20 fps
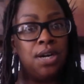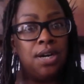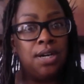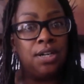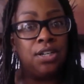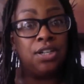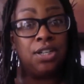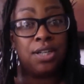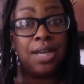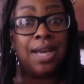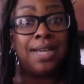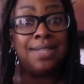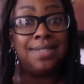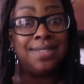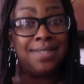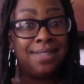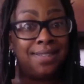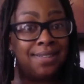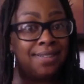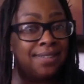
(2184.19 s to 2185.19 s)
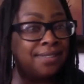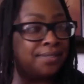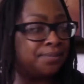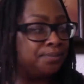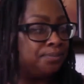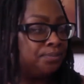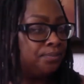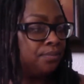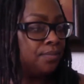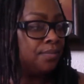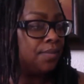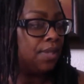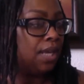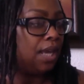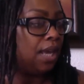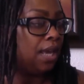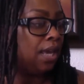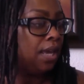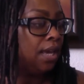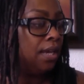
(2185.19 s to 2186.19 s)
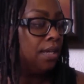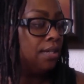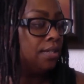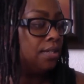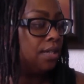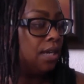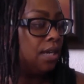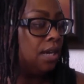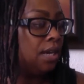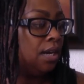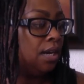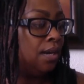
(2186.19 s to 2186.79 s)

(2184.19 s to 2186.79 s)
a good idea. And